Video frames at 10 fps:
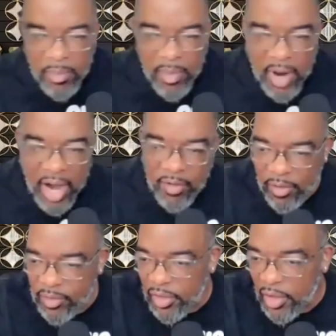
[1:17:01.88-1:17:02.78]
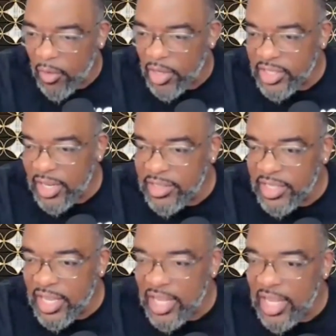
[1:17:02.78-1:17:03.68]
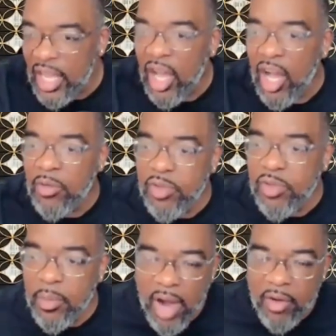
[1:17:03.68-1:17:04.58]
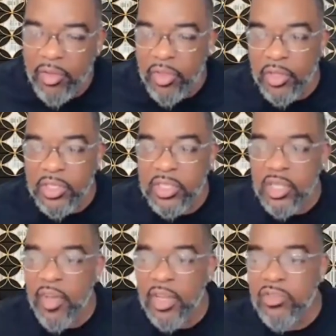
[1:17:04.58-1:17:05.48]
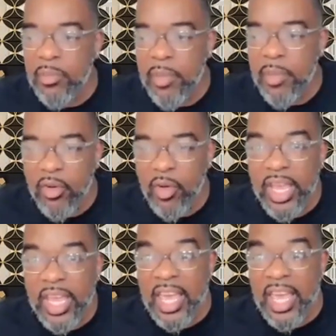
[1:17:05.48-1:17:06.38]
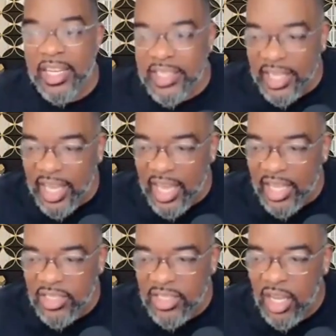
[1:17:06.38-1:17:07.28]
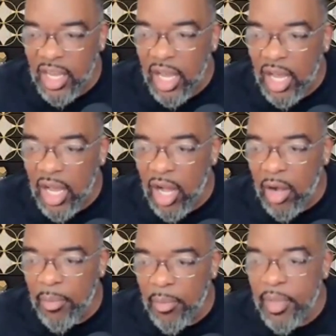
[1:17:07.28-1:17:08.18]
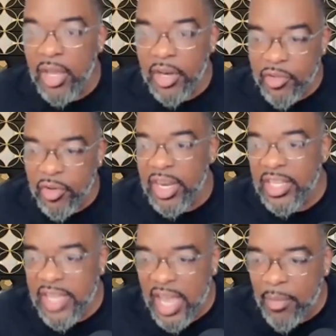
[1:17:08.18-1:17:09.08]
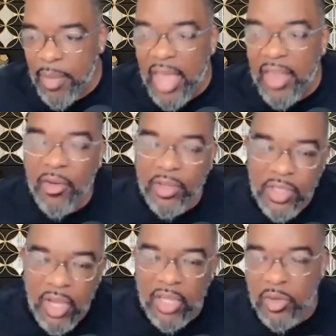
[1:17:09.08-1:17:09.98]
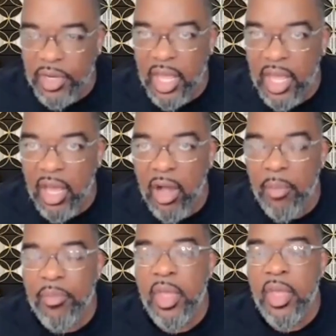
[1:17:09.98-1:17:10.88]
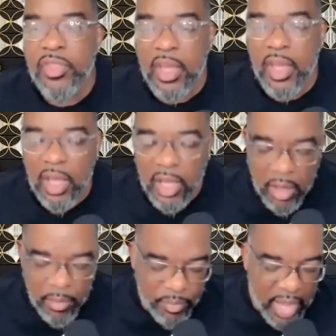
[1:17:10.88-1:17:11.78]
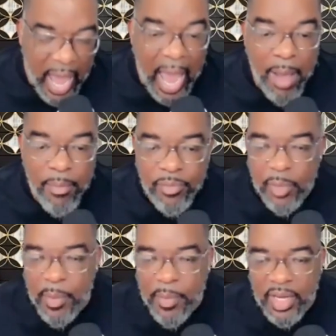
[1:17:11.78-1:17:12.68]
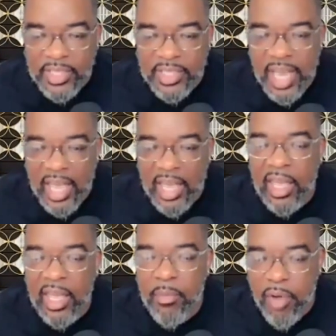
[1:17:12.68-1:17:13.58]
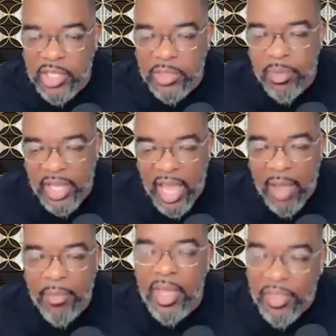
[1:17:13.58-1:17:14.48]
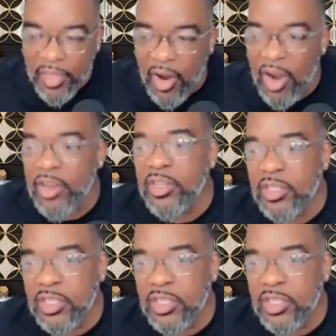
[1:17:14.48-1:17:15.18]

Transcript: Micro, the question I see on Trend Micro, there's stuff on Trend Micro in LS Engage um on the training tab and there is also in the um the um app the PPLSI prospect app there are